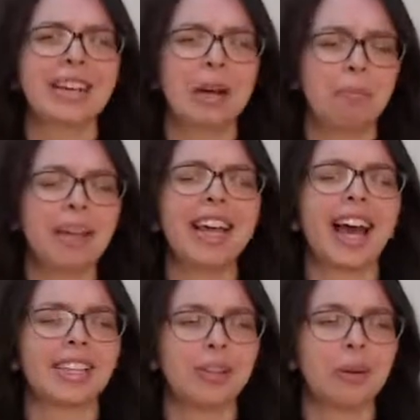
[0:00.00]
but
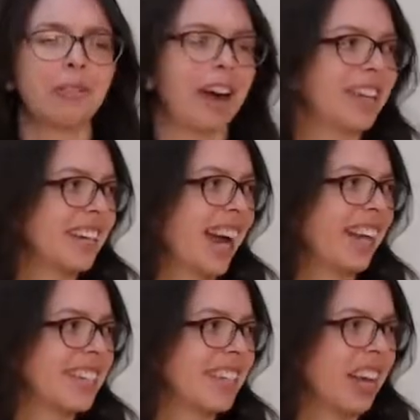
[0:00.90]
yes, you are right, Jack
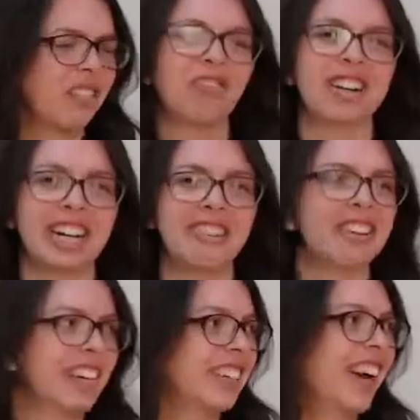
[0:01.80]
is like really,
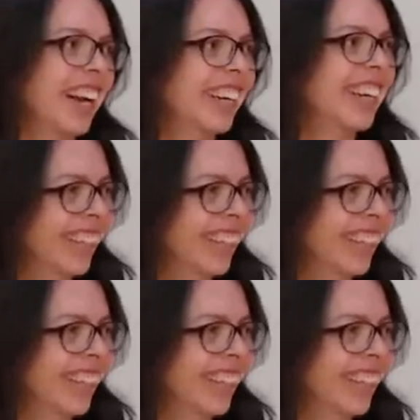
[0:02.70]
really great.